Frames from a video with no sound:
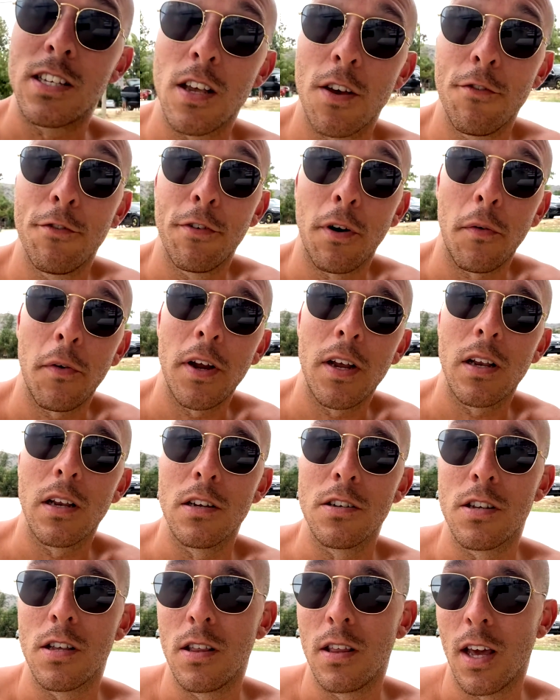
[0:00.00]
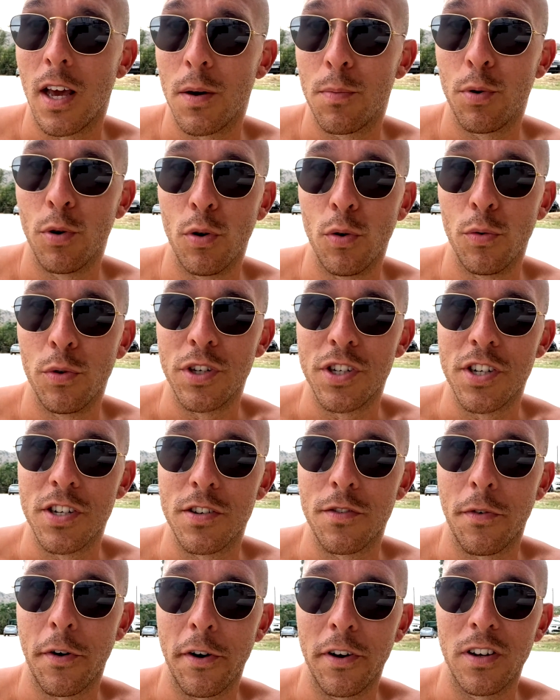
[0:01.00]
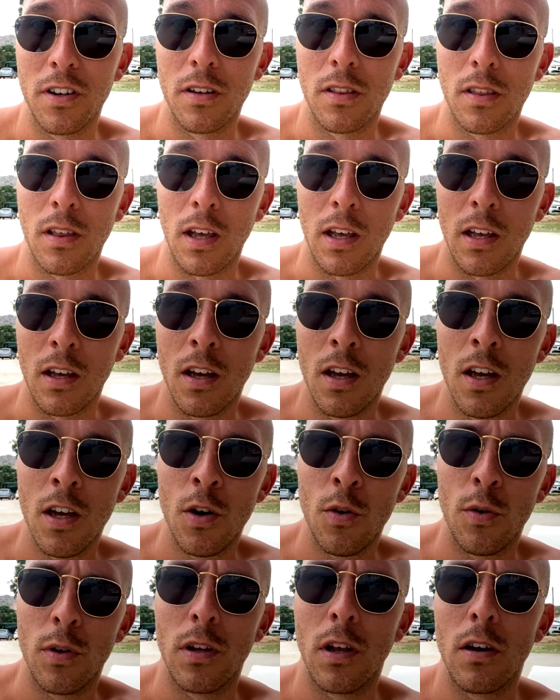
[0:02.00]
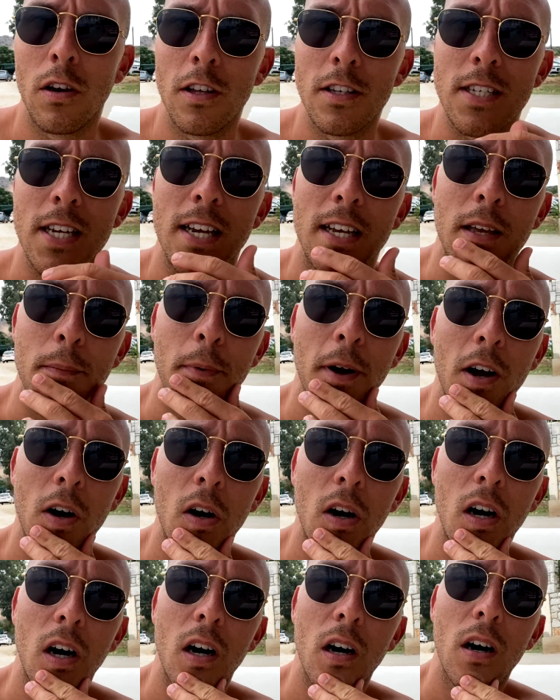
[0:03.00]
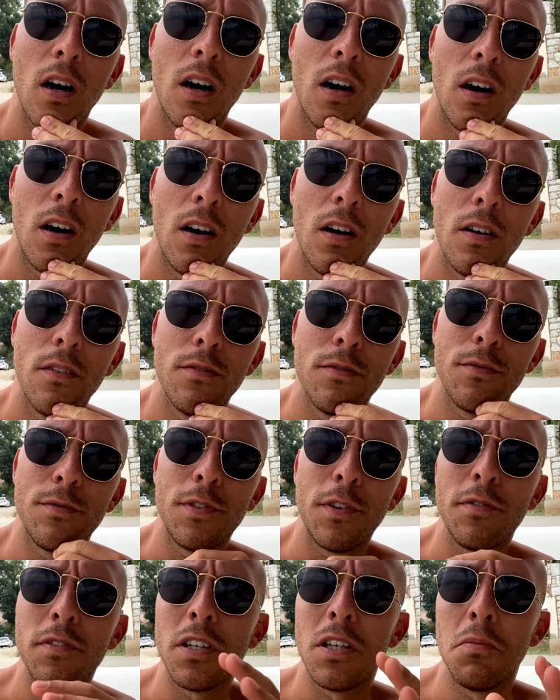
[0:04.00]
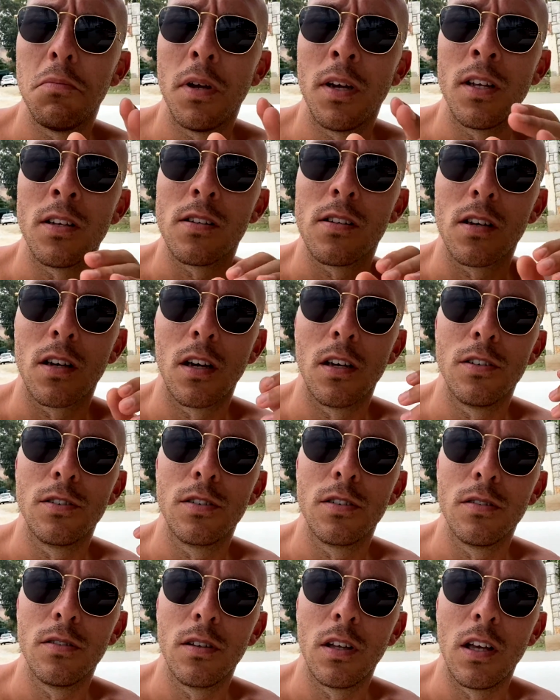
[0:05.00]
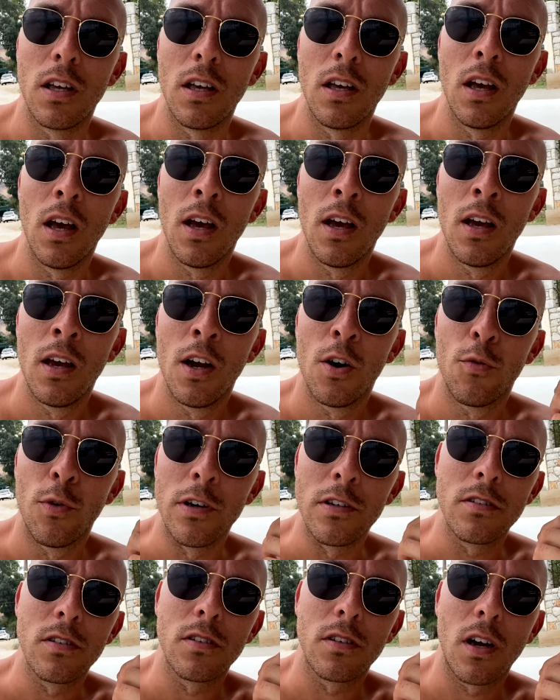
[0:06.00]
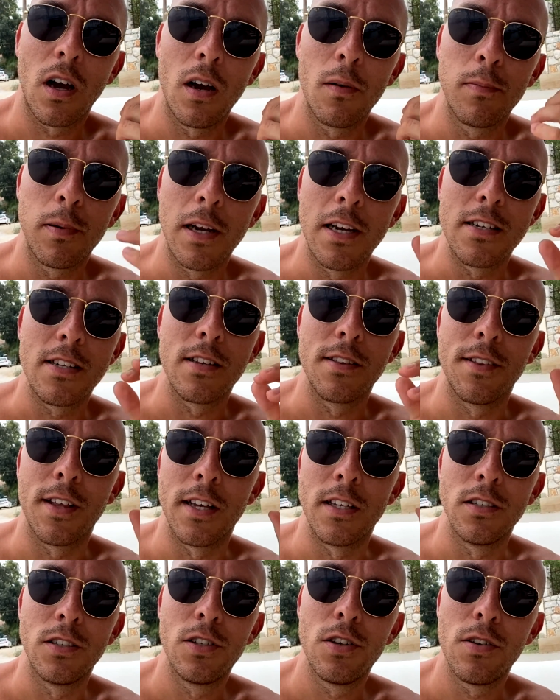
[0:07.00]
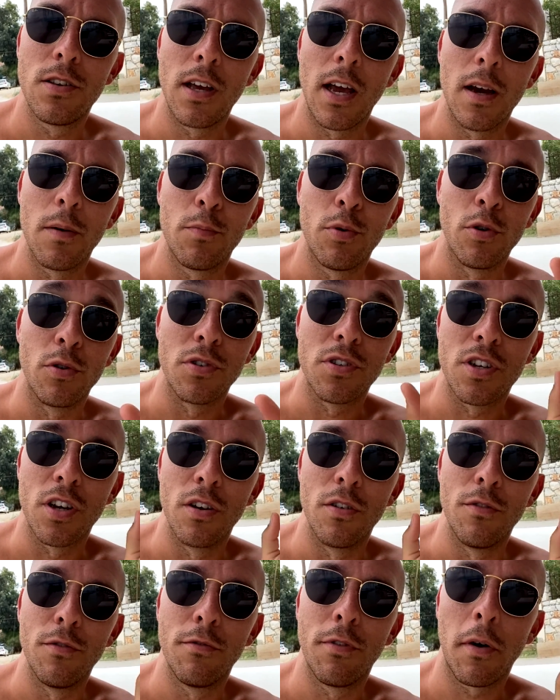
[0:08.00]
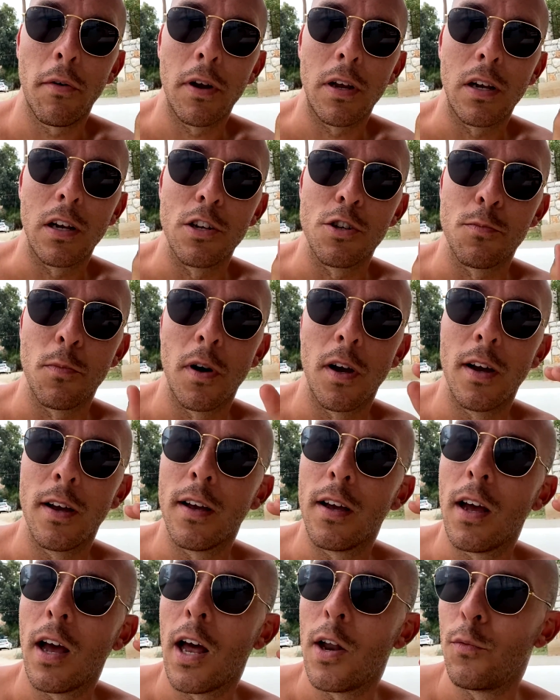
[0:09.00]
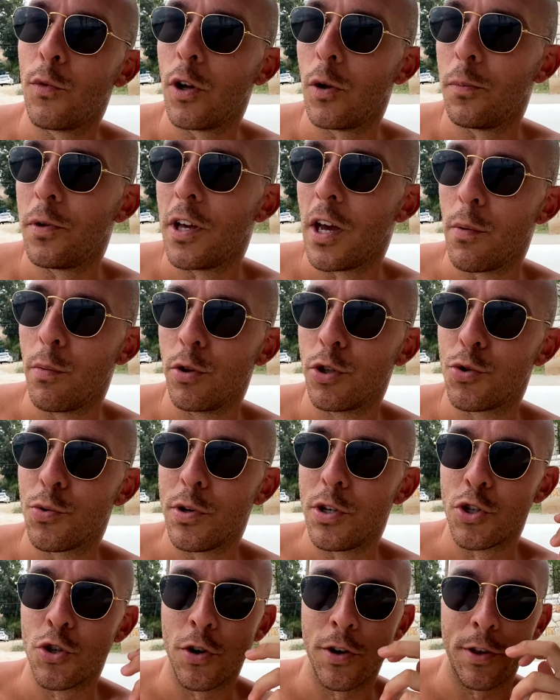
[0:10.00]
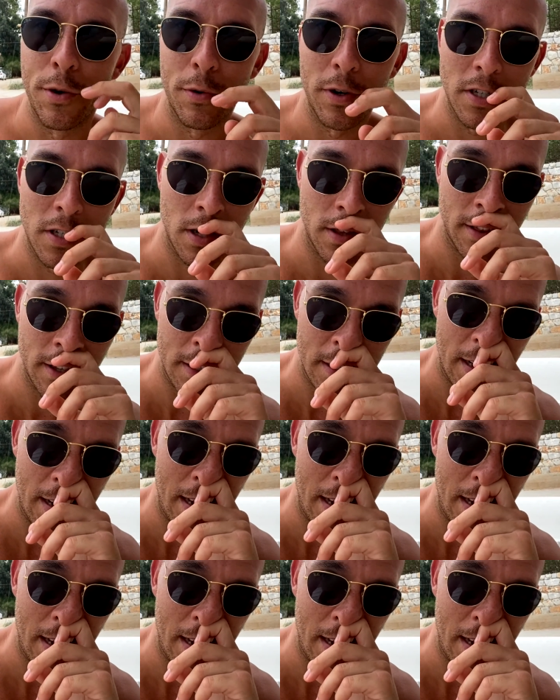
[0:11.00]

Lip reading: very close to the airport, which is a very good thing. We'll only take about 15 minutes to go to the rental car place and then to the airport, so very close by, and we'll be able to enjoy the rest of the day